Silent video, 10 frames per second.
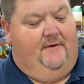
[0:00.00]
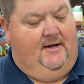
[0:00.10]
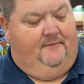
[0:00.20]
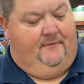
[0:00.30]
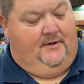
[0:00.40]

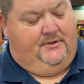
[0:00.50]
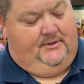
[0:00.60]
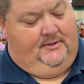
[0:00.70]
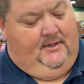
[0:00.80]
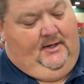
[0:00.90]
feed
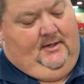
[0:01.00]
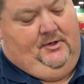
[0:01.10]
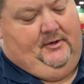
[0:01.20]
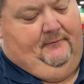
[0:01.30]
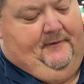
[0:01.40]
function.
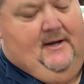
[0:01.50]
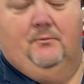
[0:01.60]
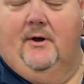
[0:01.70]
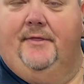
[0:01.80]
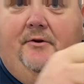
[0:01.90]
You can feed
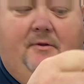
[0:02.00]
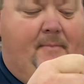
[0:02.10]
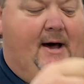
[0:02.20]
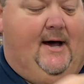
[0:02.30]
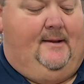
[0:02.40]
one through the
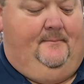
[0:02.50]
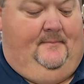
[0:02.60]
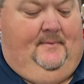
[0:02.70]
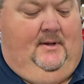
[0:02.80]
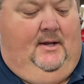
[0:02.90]
bottom.
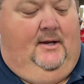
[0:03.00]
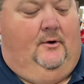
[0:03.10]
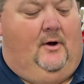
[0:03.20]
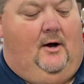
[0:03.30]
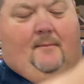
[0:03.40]

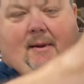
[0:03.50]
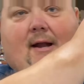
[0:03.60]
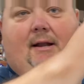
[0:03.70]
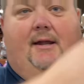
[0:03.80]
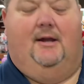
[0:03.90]
It'll
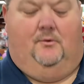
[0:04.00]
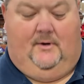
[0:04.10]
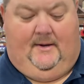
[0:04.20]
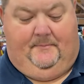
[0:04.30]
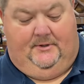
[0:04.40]
automatically kick
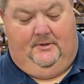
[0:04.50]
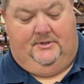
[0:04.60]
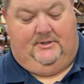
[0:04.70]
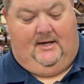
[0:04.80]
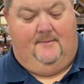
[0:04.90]
one up into the
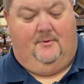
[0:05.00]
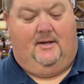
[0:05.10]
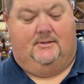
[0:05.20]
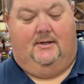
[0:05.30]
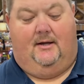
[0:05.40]
chamber.
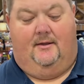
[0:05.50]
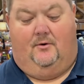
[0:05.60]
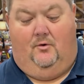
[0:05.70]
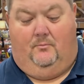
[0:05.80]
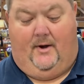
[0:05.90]
That's
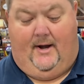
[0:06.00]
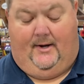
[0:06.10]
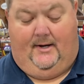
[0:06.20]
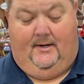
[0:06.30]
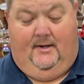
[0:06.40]
another old
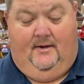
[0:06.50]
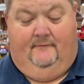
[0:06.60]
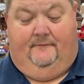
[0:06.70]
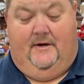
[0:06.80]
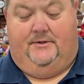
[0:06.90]
Browning
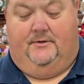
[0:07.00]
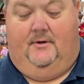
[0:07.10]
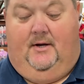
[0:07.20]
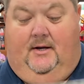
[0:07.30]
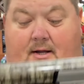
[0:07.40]

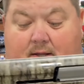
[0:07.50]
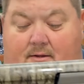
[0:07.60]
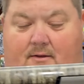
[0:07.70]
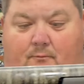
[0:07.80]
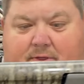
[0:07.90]
feature.
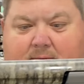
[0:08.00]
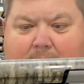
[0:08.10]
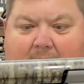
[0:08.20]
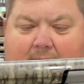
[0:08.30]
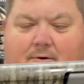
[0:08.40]
And with the
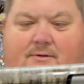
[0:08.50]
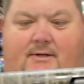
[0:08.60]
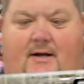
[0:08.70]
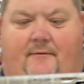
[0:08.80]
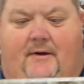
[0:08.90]
modern
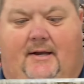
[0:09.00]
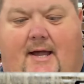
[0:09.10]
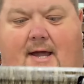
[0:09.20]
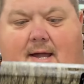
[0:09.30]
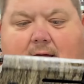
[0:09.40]
stuff
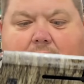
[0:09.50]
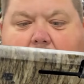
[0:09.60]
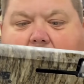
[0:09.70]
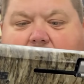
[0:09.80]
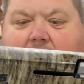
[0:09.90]
today,
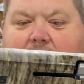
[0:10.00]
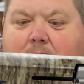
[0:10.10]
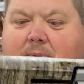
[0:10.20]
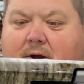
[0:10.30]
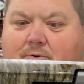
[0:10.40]
everybody's got the
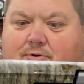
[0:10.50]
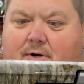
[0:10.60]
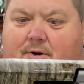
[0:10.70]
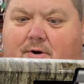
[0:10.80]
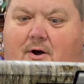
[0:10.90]
bigger
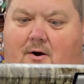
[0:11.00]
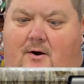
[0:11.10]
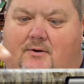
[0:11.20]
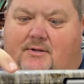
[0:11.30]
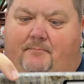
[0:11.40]
trigger
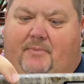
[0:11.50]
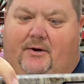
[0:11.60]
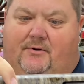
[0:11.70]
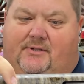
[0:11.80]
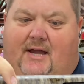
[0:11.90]
guards, the
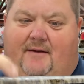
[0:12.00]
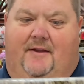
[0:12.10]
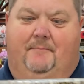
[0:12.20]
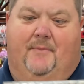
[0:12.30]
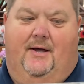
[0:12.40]
bigger
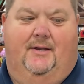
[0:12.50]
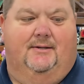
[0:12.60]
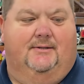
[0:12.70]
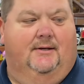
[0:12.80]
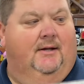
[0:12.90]
safety
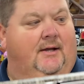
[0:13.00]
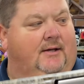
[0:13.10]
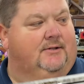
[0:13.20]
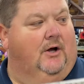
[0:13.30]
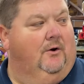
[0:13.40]
buttons.
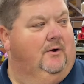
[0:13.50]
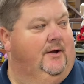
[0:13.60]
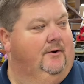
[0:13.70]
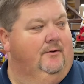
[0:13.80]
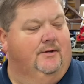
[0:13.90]
It's all
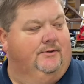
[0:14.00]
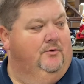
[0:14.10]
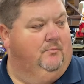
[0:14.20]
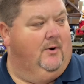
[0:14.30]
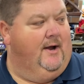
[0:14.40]
here on this
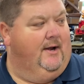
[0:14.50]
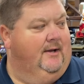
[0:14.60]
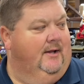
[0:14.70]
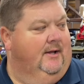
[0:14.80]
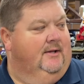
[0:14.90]
new
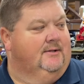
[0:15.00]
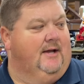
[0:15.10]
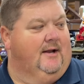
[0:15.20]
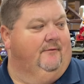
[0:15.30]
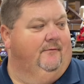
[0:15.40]
Browning. It's
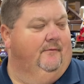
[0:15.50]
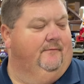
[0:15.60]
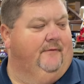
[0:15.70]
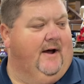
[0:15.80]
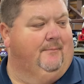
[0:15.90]
got a
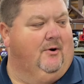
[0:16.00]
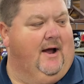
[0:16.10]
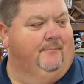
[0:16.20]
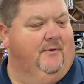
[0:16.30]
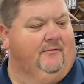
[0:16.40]
fiber
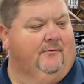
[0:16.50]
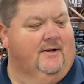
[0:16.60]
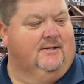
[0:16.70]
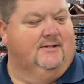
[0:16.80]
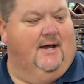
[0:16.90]
optic
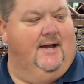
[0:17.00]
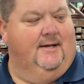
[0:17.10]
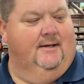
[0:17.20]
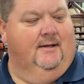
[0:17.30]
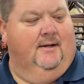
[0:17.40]
front
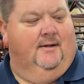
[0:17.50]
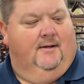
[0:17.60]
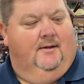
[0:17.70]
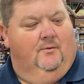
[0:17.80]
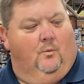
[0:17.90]
sight,
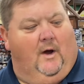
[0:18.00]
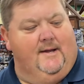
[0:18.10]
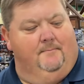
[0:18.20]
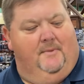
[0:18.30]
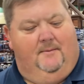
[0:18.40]

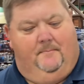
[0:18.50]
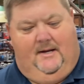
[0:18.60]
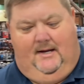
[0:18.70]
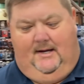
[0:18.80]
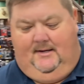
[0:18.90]
white mid
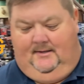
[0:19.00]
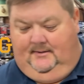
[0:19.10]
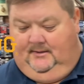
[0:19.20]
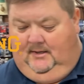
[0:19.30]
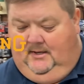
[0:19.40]
bead.
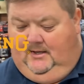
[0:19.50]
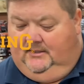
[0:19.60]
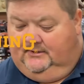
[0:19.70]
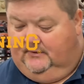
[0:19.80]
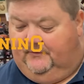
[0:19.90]

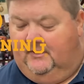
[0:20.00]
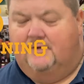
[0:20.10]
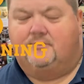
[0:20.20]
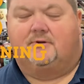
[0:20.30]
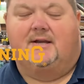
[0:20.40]
So if you're
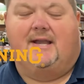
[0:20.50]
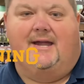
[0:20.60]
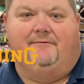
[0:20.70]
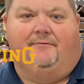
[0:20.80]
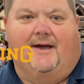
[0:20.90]
interested in
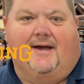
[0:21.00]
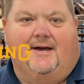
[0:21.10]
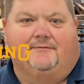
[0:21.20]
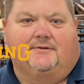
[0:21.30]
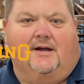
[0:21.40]

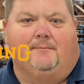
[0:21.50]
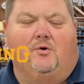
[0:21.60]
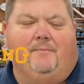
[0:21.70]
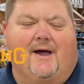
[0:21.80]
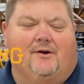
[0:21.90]
A5s, come
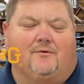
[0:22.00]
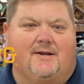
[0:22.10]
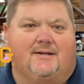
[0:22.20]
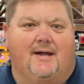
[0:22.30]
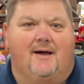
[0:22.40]
on by
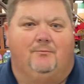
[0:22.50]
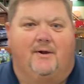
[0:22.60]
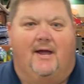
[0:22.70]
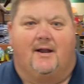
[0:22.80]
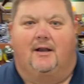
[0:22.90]
Green Top.
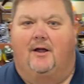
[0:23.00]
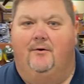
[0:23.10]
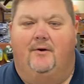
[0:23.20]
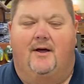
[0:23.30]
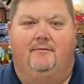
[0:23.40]
We got a
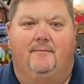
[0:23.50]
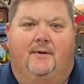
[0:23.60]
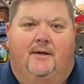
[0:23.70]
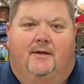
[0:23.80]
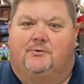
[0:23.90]
load of them.
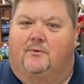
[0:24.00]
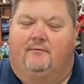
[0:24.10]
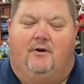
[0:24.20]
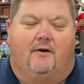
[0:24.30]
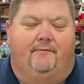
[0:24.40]
It's one
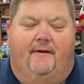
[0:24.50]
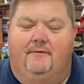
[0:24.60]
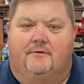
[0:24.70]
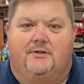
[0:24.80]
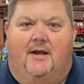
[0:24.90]
of our
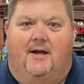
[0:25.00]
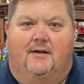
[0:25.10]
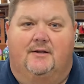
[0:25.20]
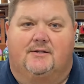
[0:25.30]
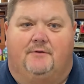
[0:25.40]
favorite
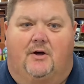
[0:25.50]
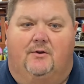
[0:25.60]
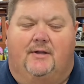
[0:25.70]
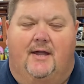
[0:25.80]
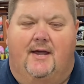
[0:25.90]
shotguns of
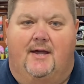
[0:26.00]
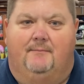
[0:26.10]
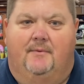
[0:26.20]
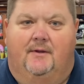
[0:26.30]
all time.